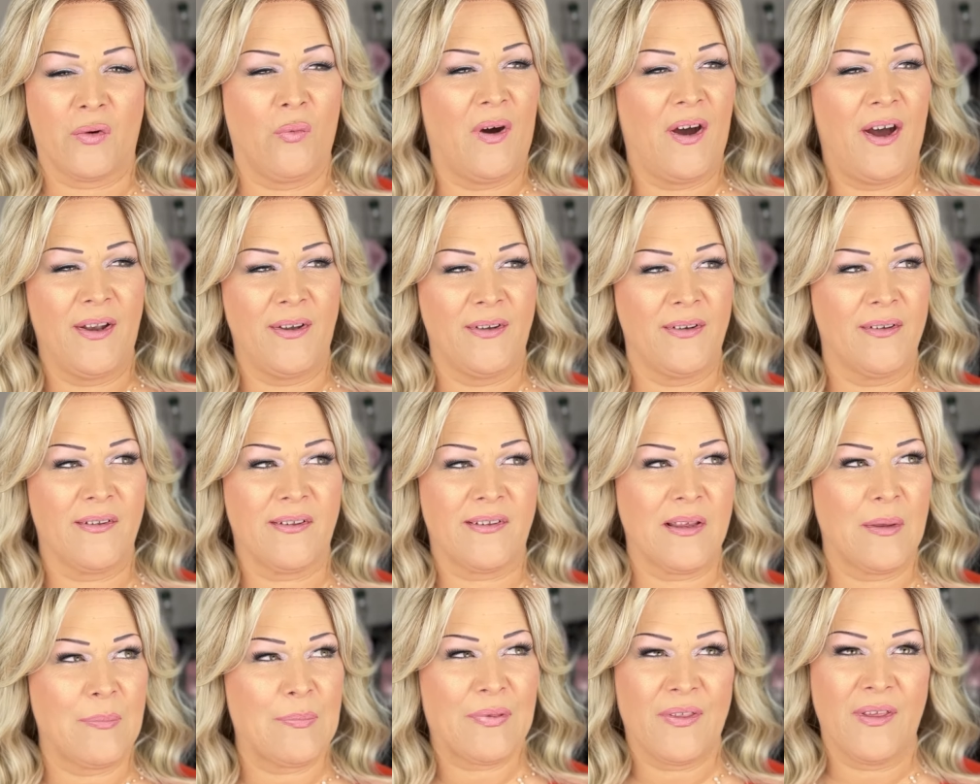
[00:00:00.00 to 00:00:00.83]
1
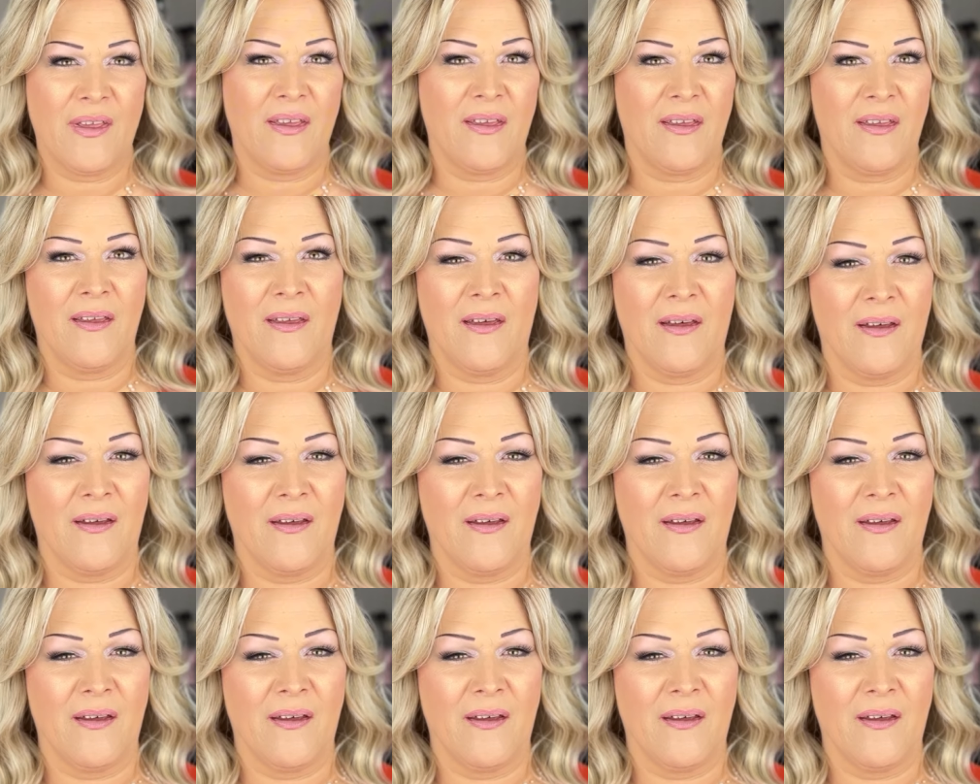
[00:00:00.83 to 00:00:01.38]
something?